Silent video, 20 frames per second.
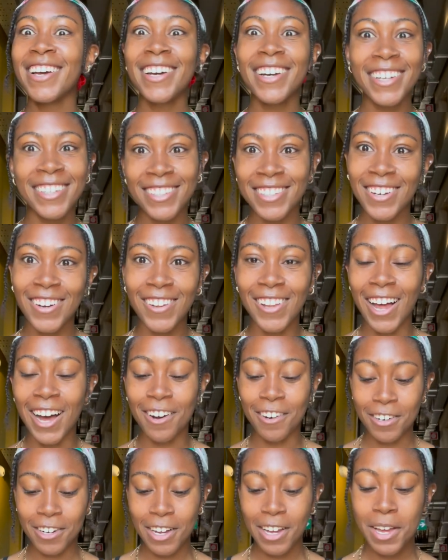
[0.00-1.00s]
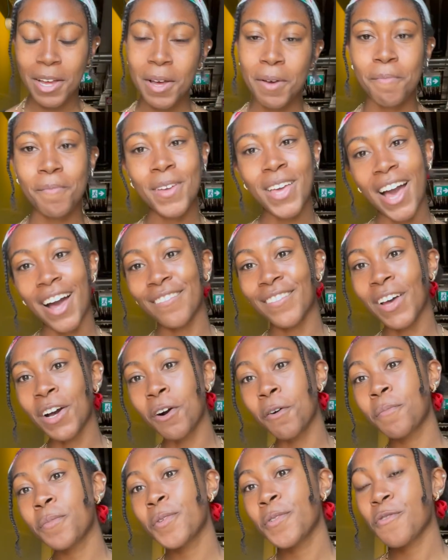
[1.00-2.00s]
It's so loud. But yeah, I
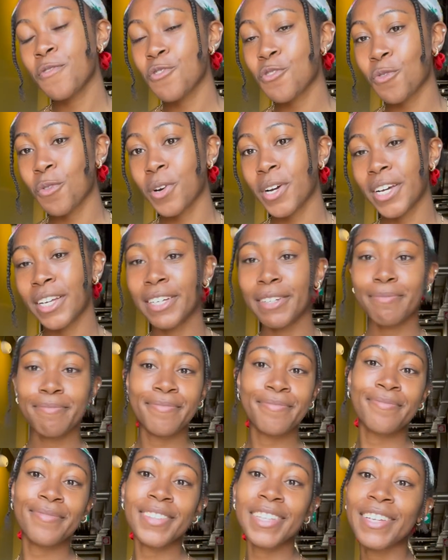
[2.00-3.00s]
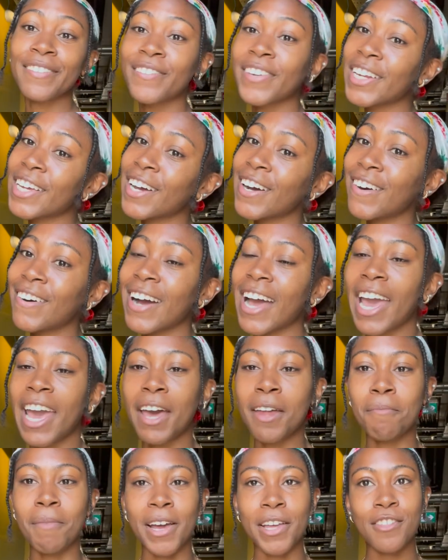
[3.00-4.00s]
hope you enjoyed the video
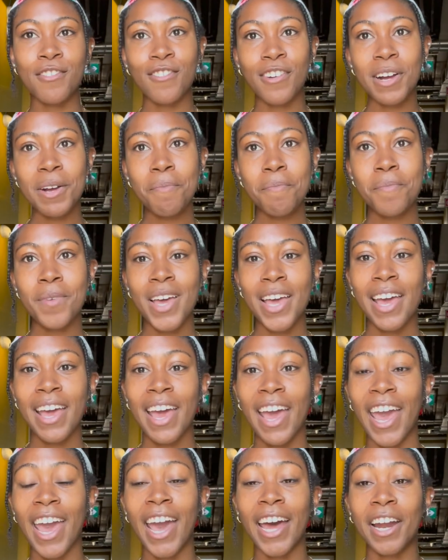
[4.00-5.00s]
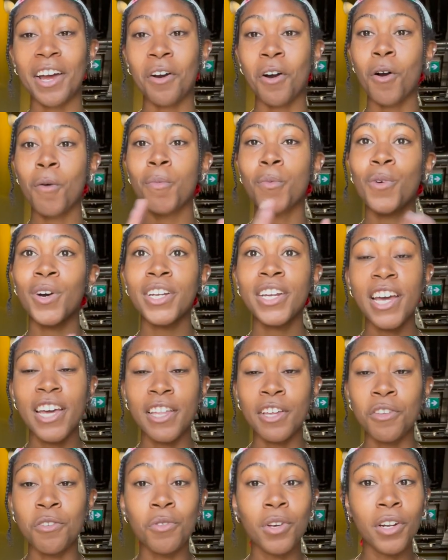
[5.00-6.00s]
and my trip. And I hope one day
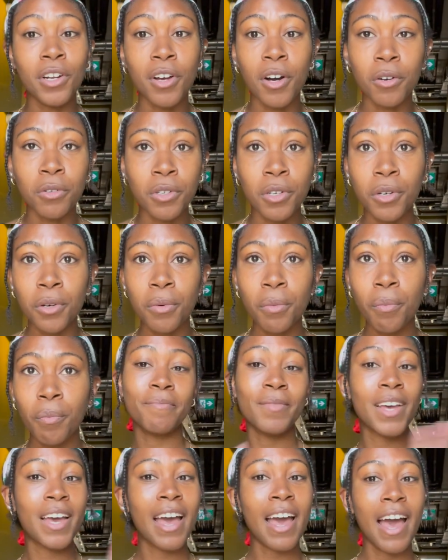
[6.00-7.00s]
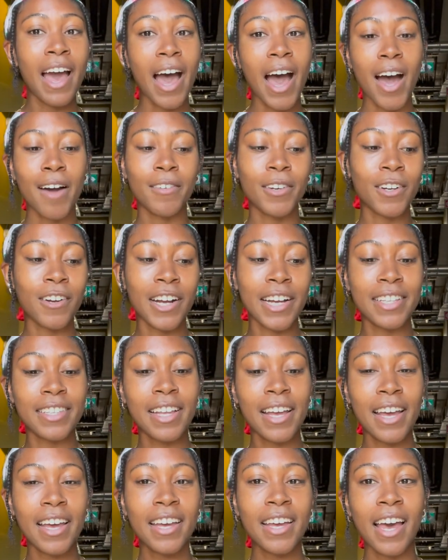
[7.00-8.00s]
that you can go too. Have a great
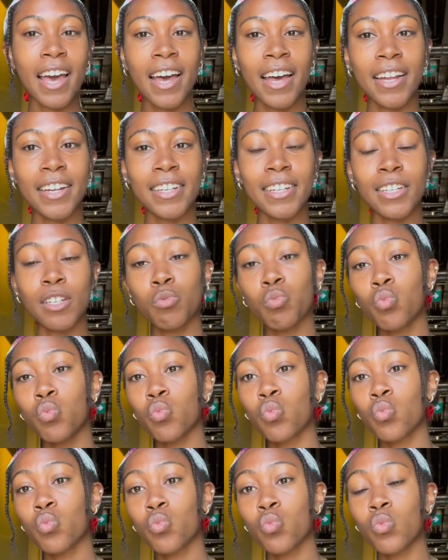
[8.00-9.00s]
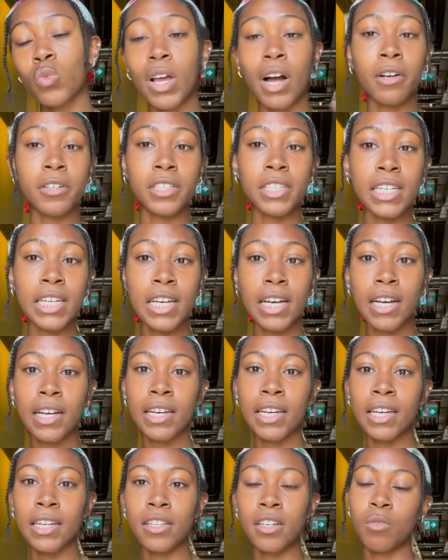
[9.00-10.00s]
day and I'll see you
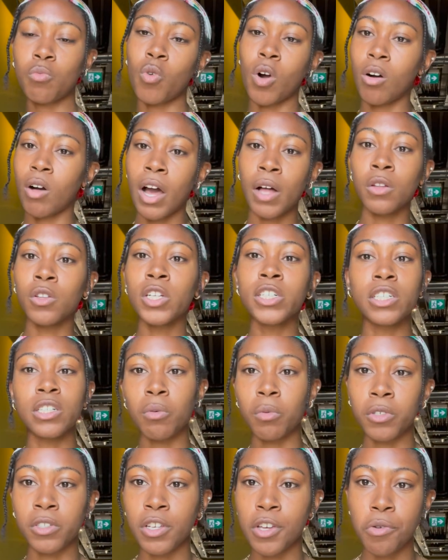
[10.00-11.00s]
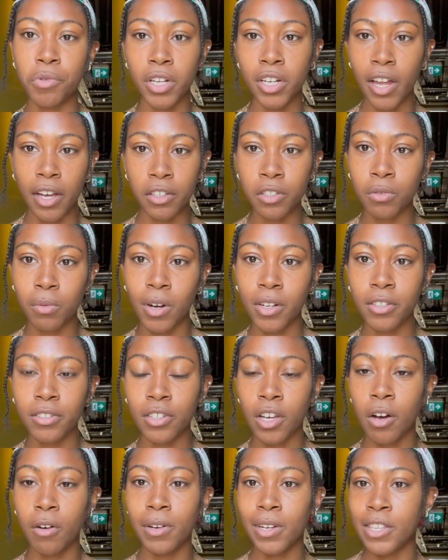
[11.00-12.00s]
in, well, I literally will see you in the next one.
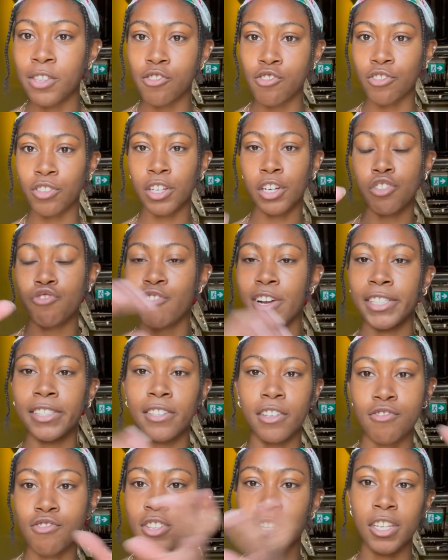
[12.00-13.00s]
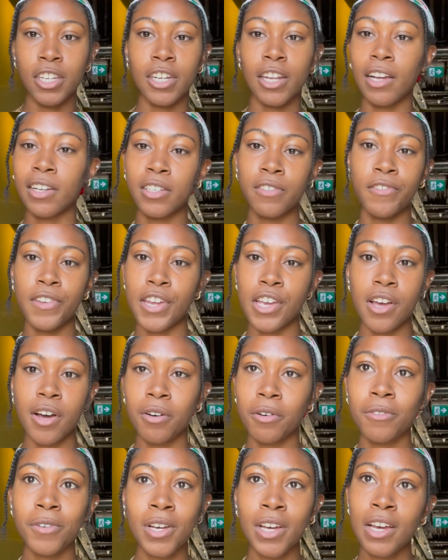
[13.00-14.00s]
So it's just gonna transition to the next video.